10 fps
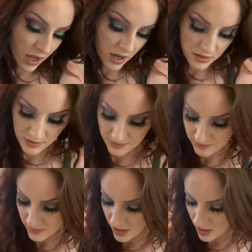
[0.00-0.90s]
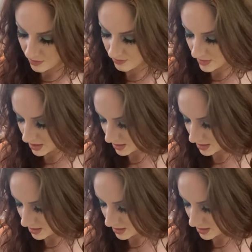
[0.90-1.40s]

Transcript: case, you know, in